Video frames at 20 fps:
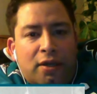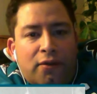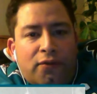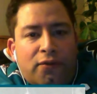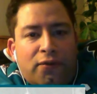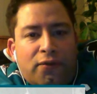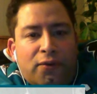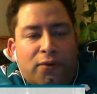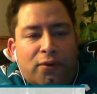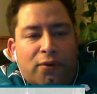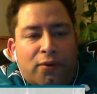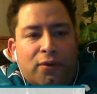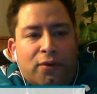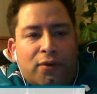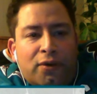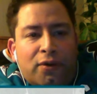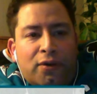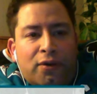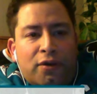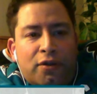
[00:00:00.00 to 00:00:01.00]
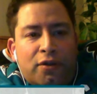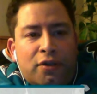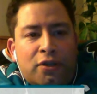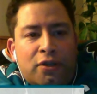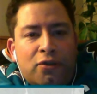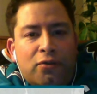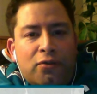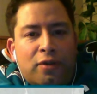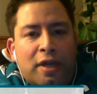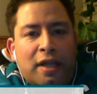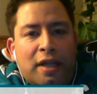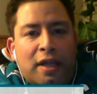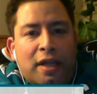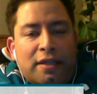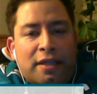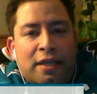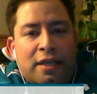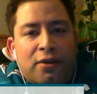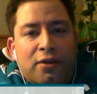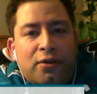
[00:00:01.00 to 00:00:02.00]
for Gentry
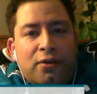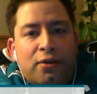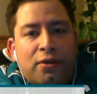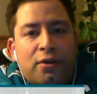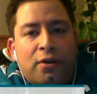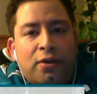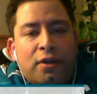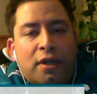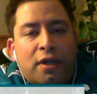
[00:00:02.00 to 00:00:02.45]
Alexander,